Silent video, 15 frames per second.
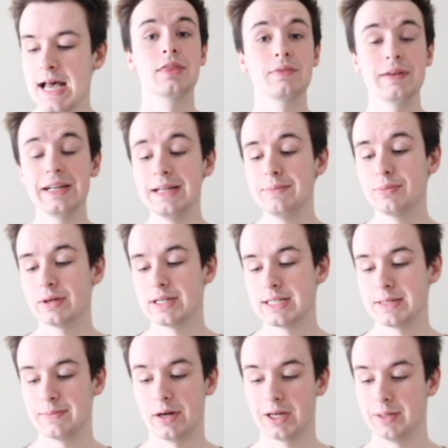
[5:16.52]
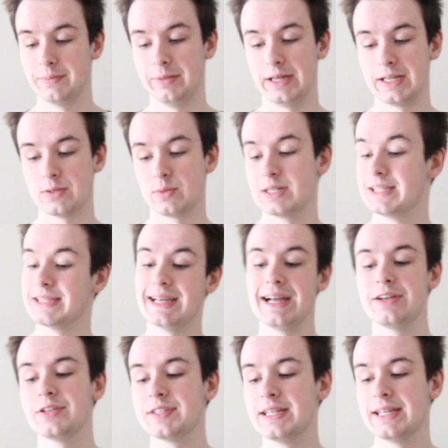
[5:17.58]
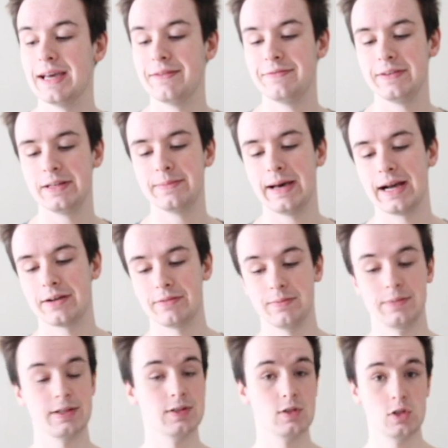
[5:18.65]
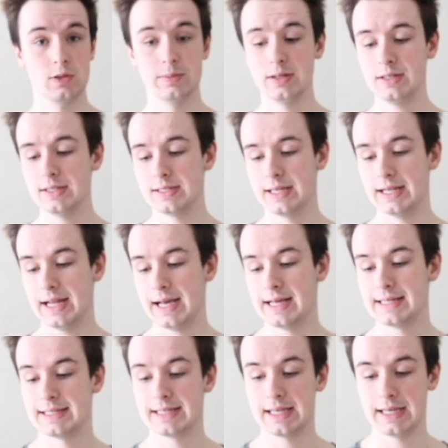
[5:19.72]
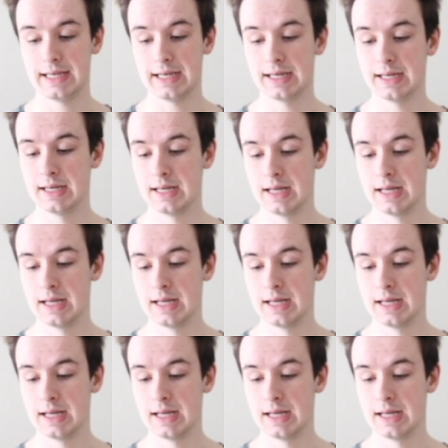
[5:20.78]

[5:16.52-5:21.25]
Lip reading: 3D printing marketplace where designers can get feedback from consumers, and as a